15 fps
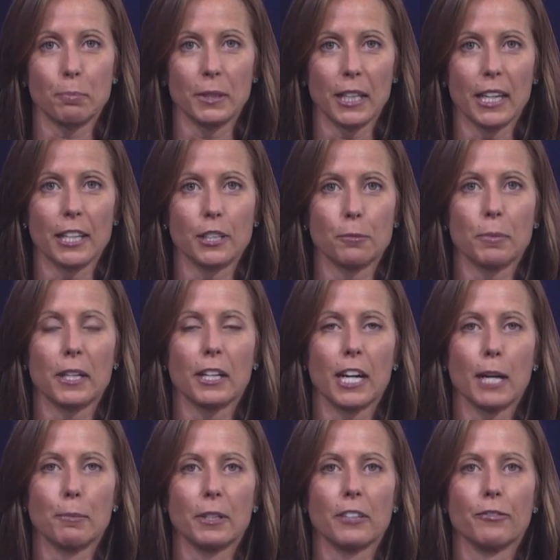blend, but a
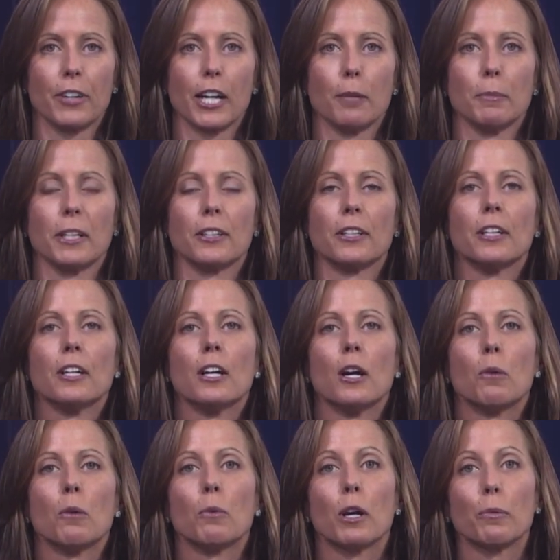hybrid environment,
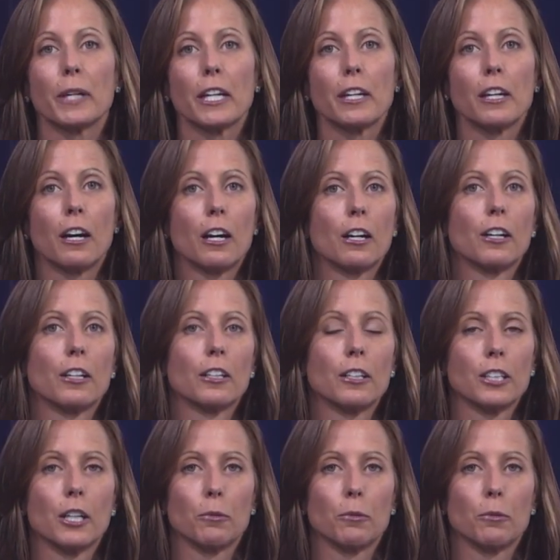where we are,